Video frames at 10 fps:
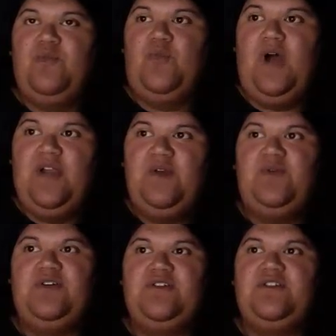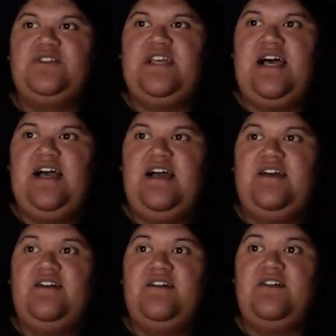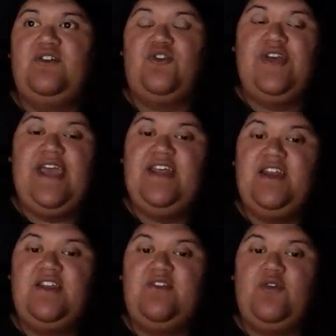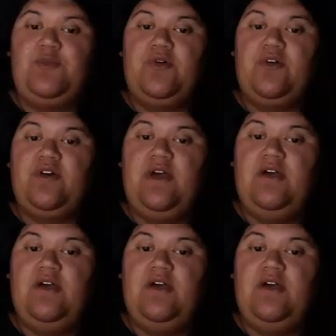was creating the ripple